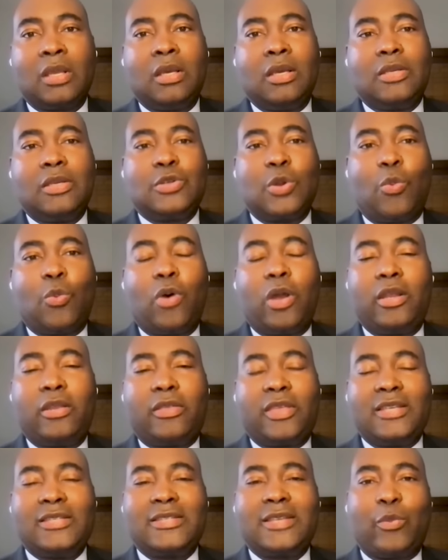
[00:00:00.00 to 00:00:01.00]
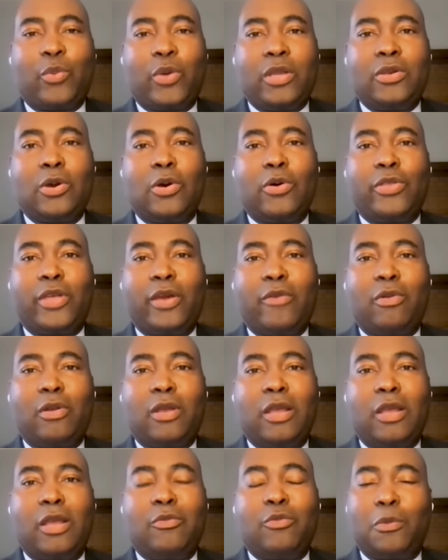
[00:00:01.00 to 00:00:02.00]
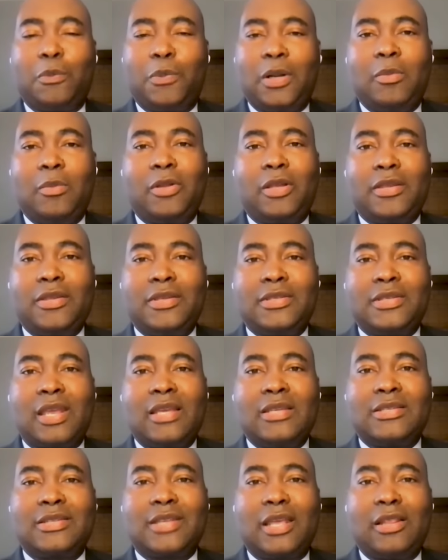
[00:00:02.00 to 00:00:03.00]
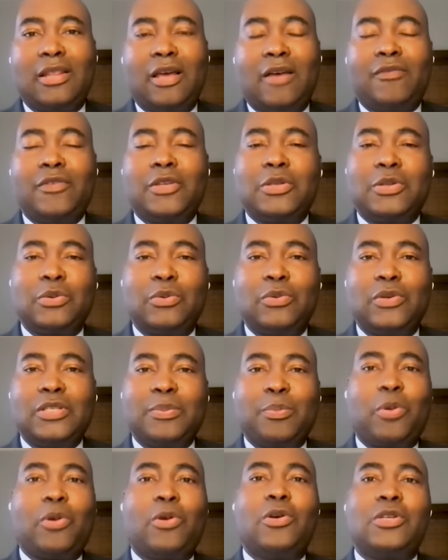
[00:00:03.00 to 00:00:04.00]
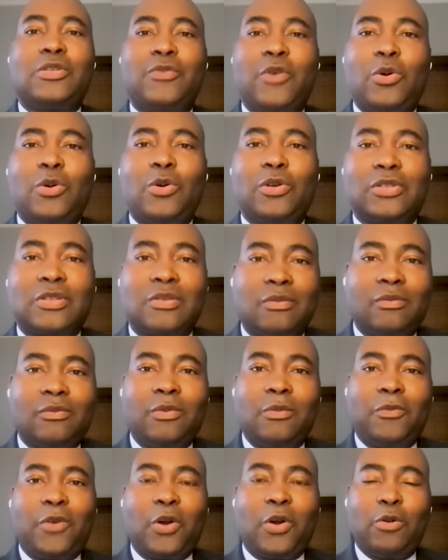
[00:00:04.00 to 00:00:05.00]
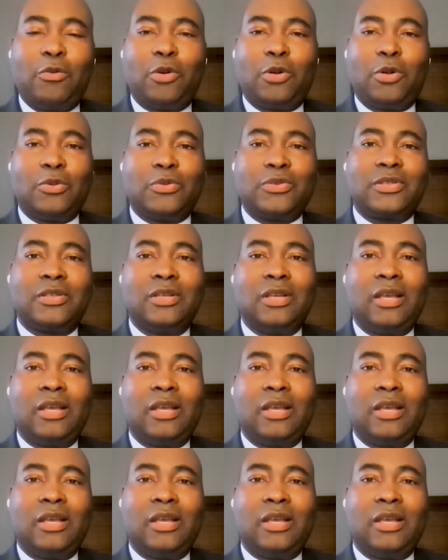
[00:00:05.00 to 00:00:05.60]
so one of the things that we know that in Republican states they love to do is purge voters from voter rolls.